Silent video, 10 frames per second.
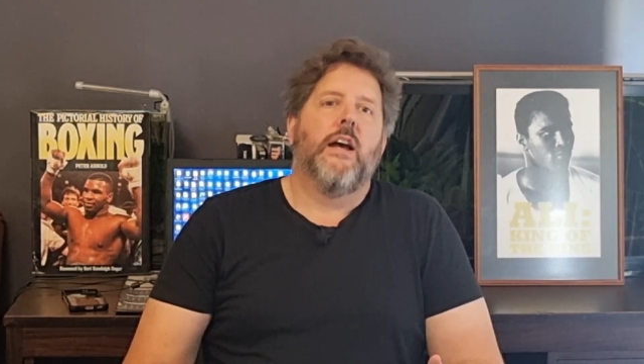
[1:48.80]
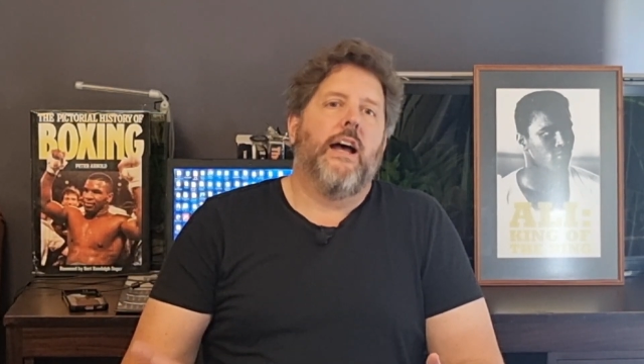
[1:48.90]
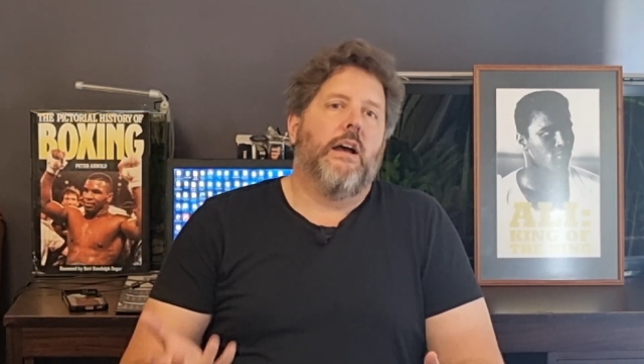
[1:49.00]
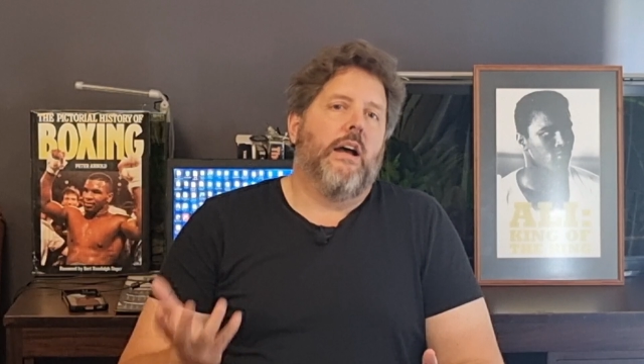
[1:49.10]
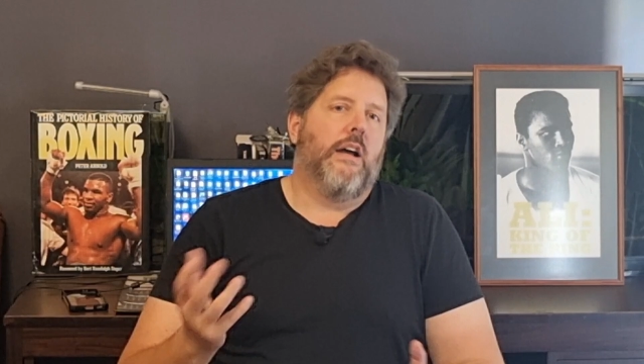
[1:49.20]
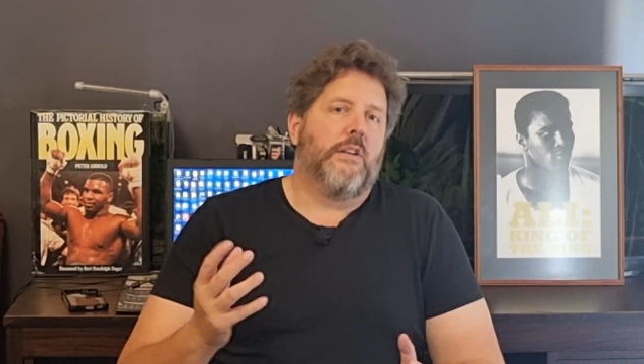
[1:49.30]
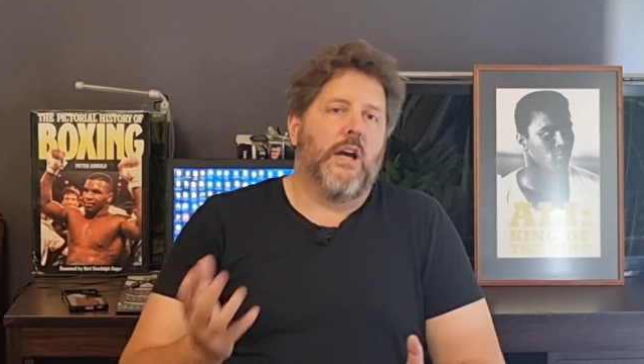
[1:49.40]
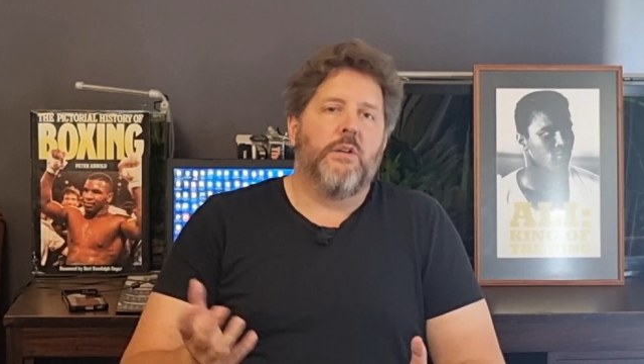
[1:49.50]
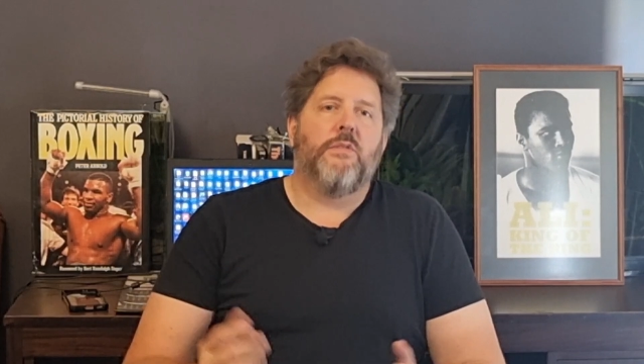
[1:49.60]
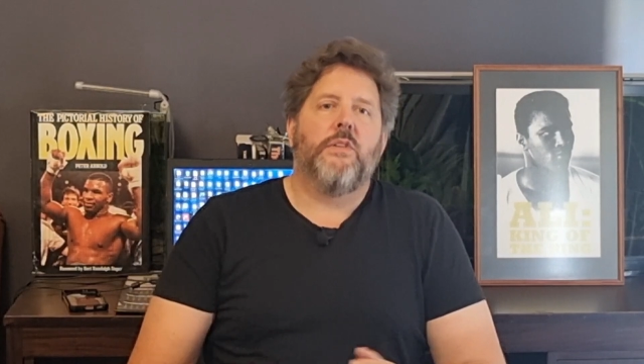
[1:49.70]

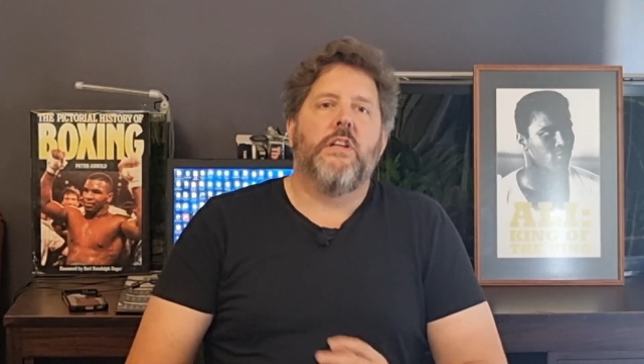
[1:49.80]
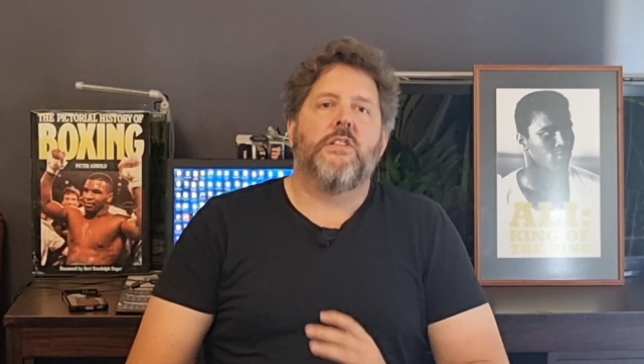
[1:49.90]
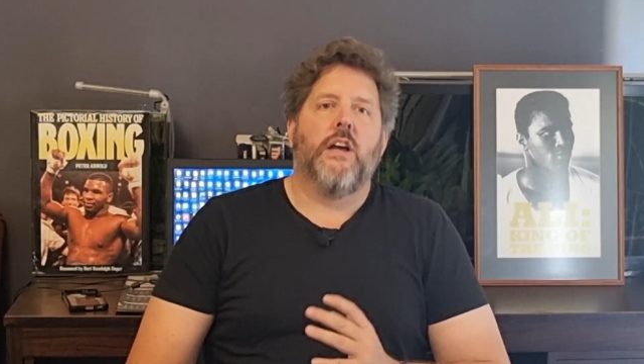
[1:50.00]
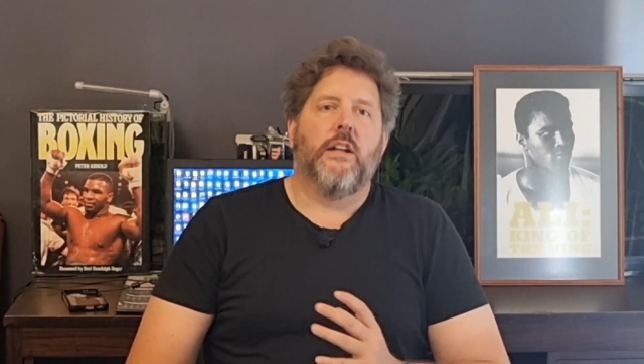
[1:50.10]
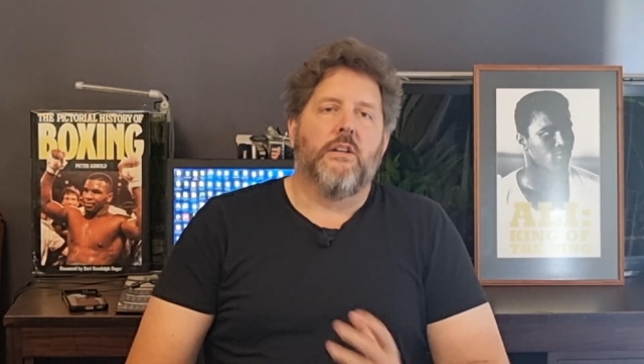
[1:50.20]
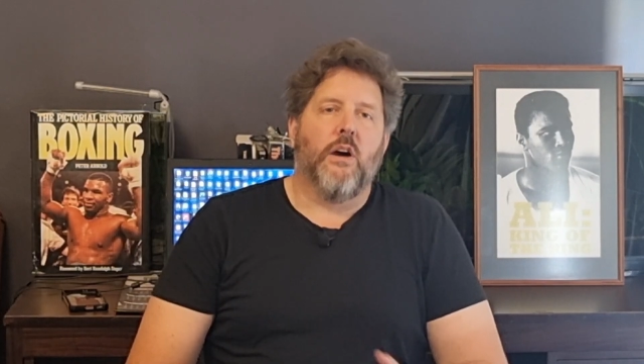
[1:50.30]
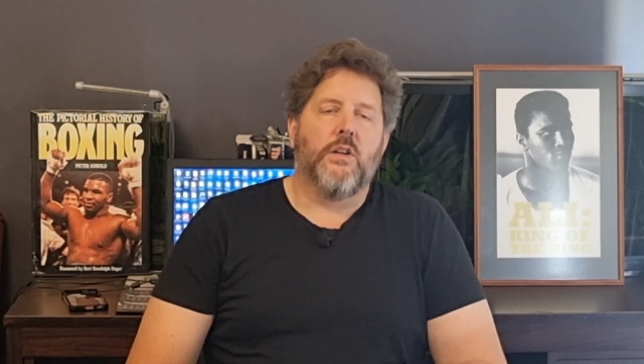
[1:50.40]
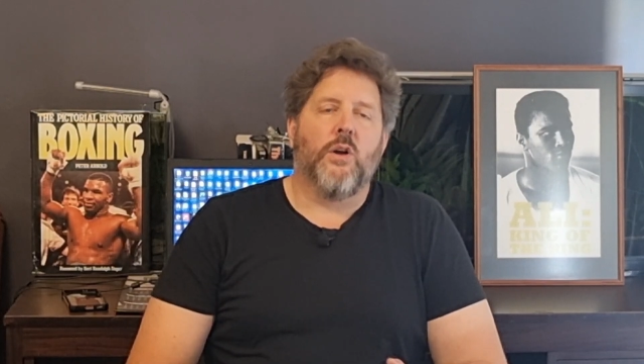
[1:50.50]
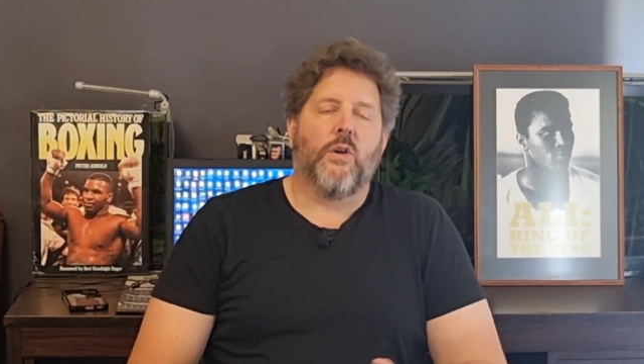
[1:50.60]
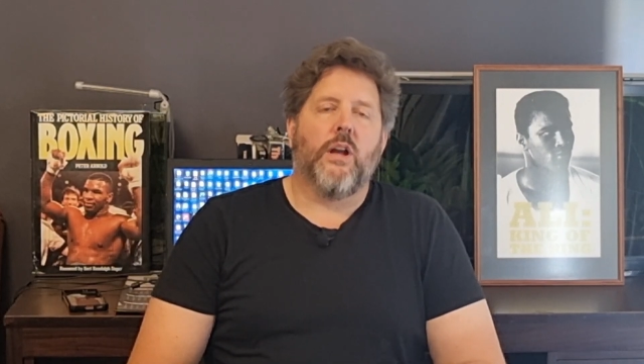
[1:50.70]
no defeats and
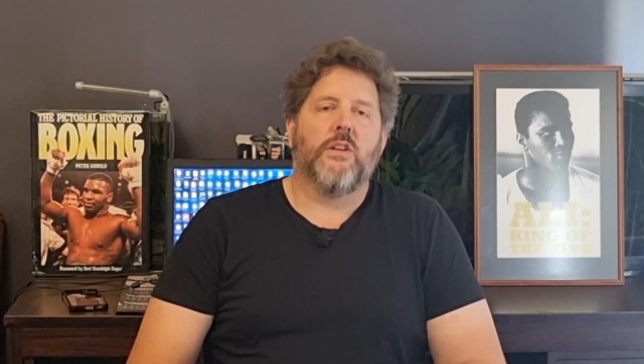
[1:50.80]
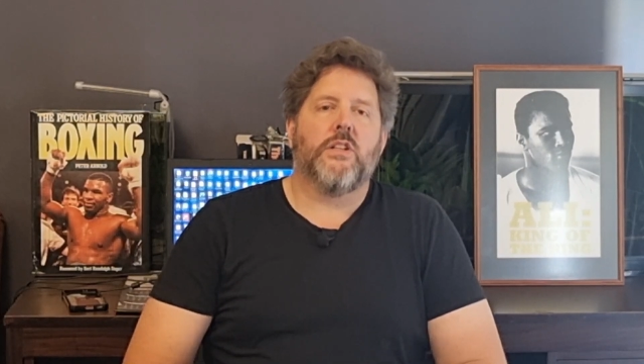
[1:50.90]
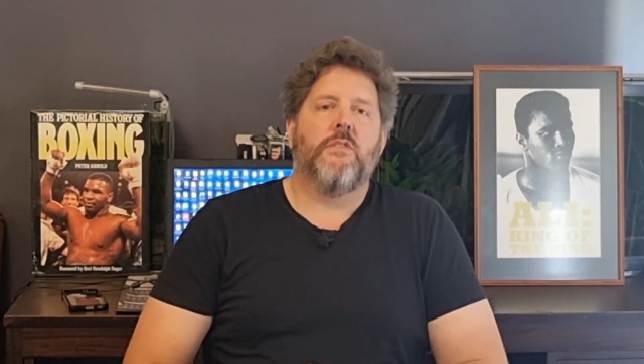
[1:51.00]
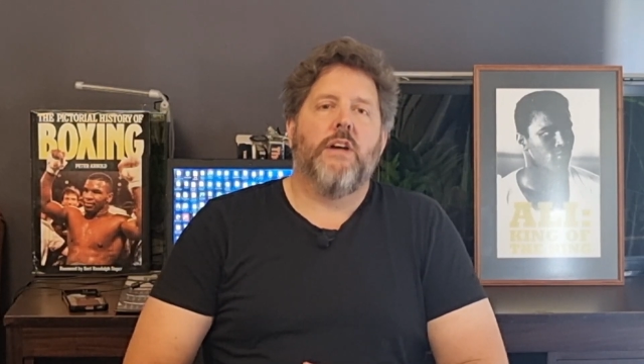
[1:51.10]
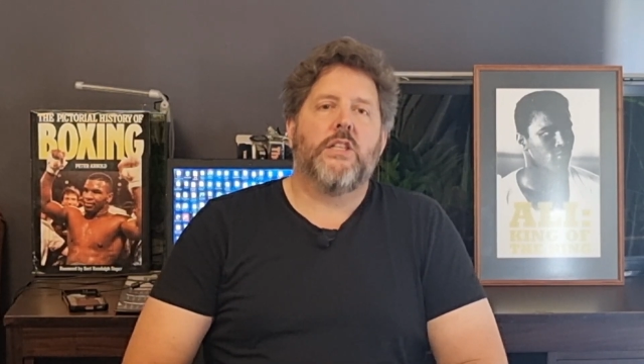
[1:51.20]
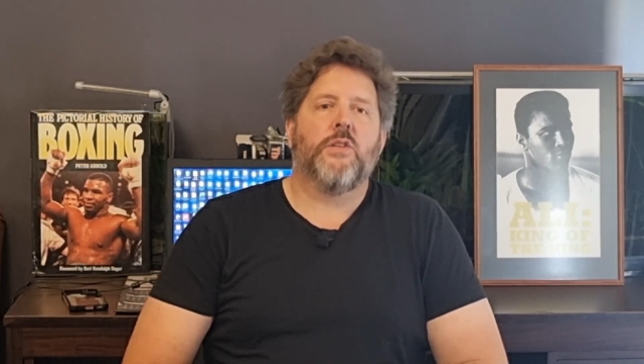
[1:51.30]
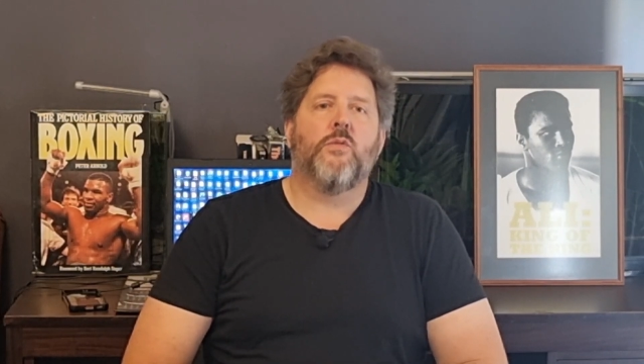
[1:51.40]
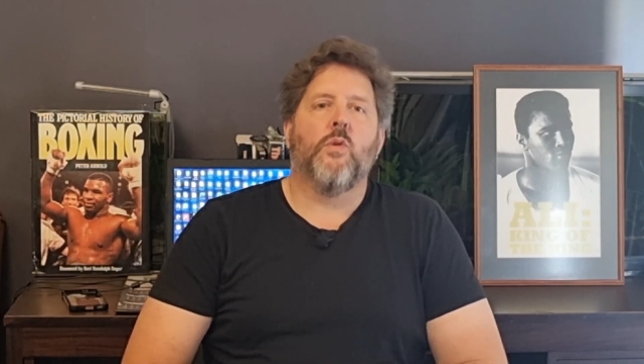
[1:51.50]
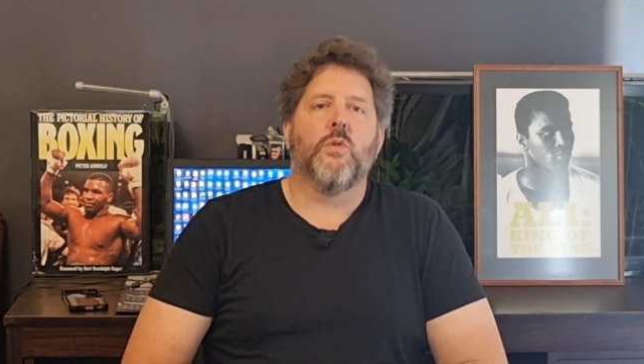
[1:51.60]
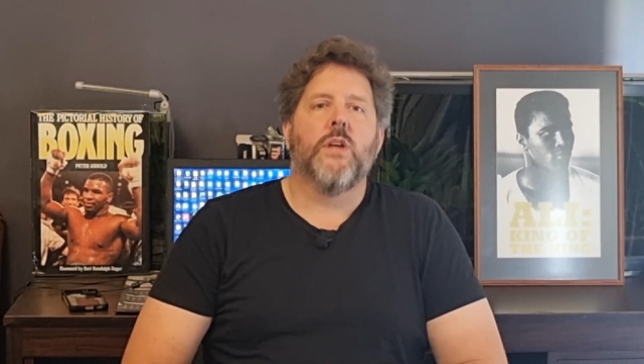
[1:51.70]
9 knockouts, and that's of
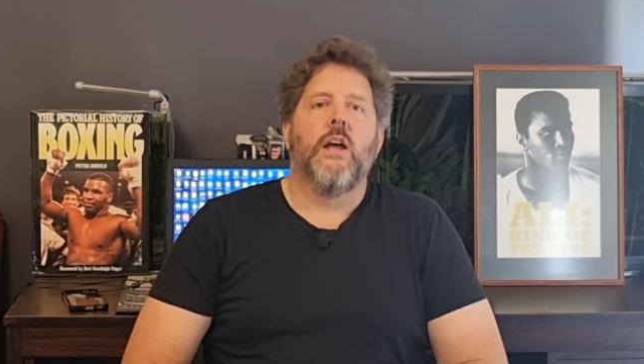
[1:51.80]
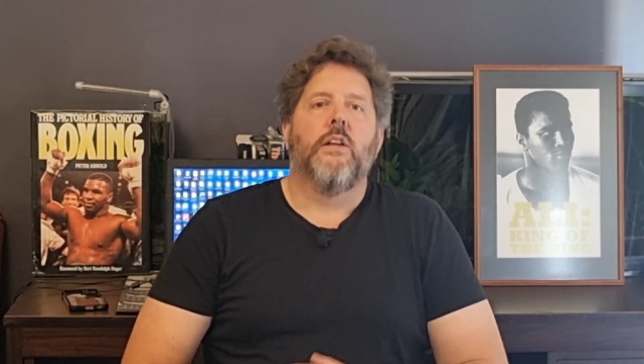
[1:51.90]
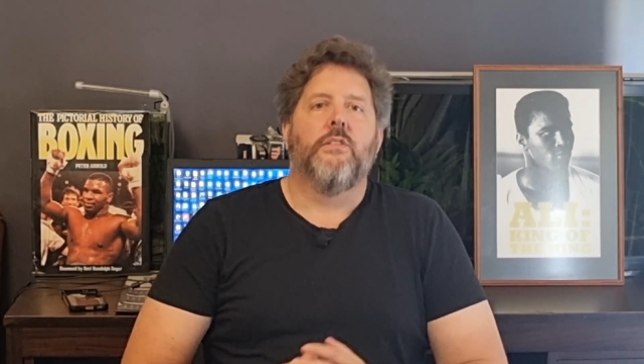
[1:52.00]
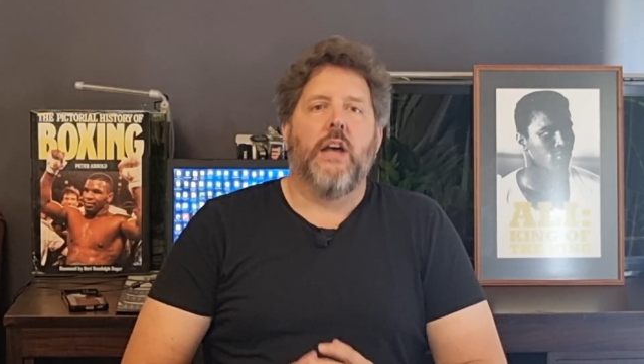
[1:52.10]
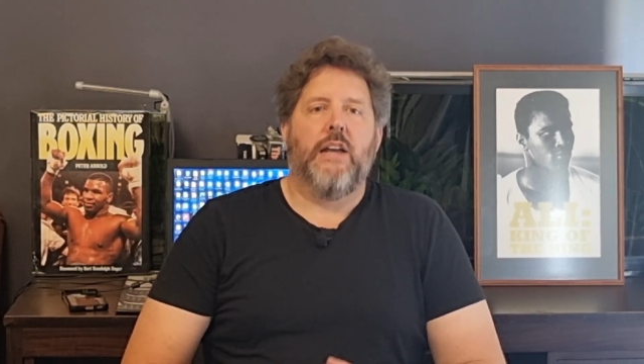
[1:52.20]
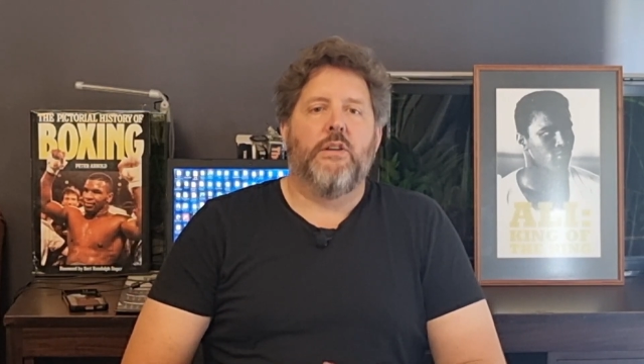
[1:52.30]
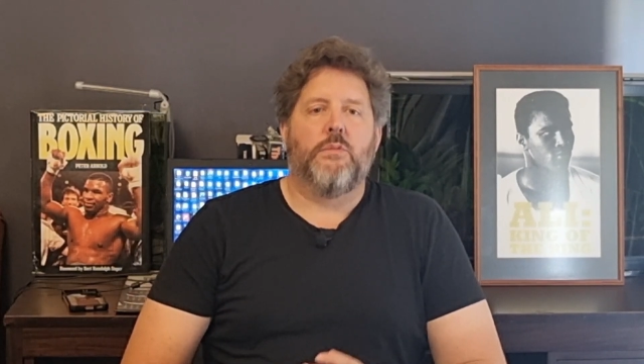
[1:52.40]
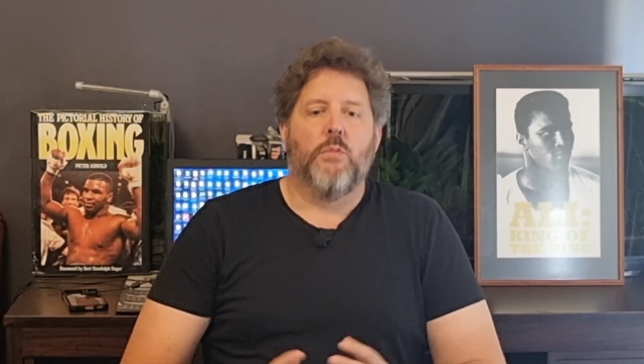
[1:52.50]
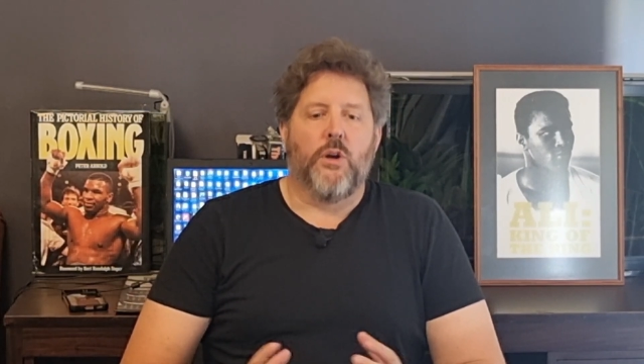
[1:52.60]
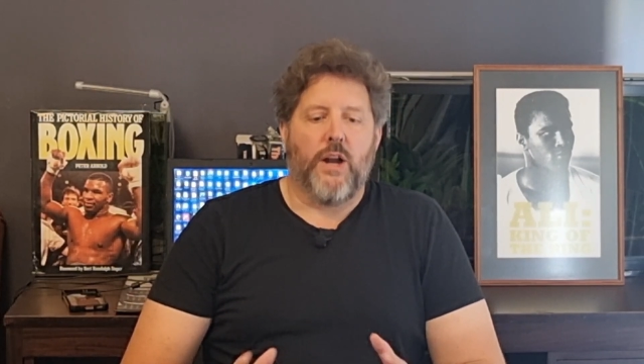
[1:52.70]
course
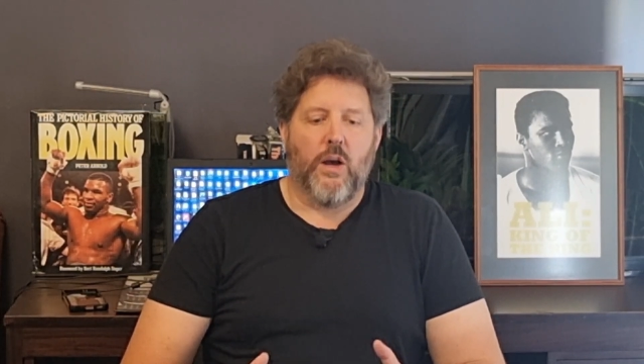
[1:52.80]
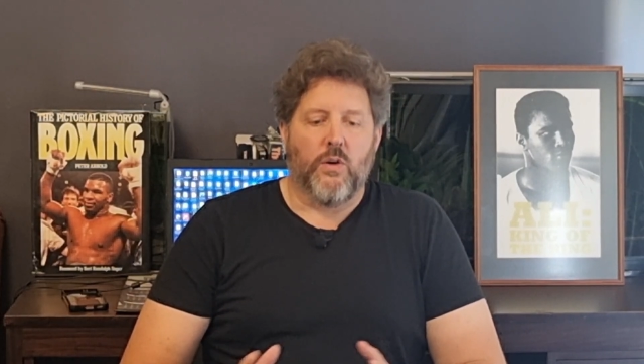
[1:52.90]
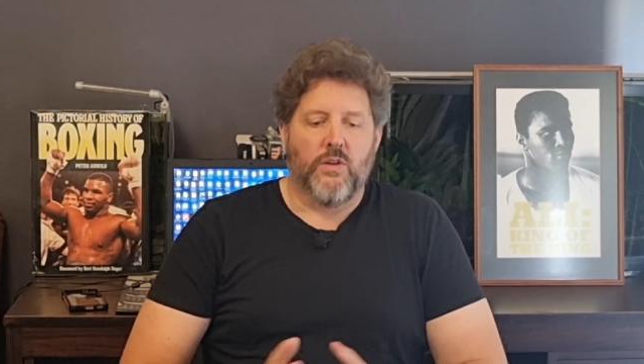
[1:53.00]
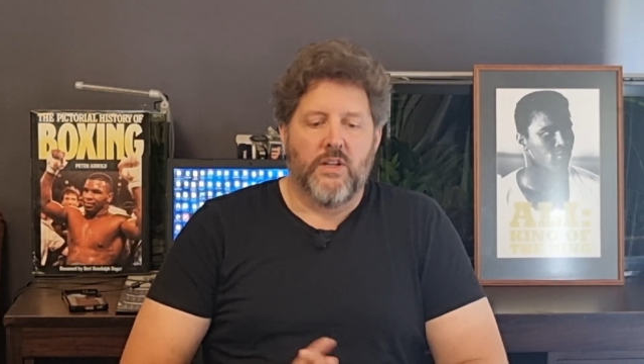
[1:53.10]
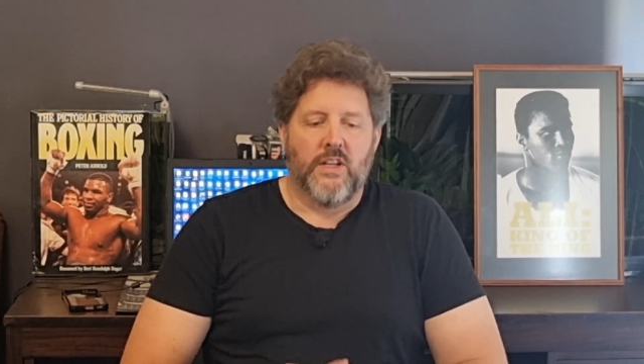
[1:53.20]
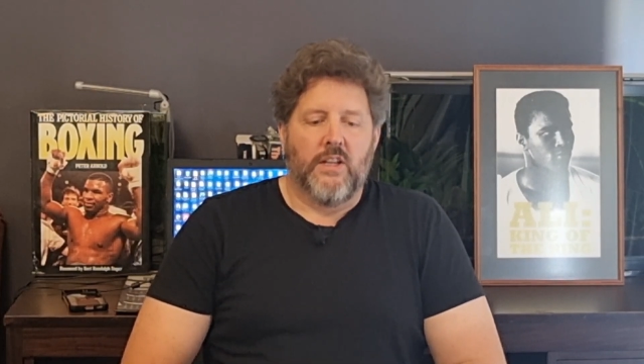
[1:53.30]
David Morrell.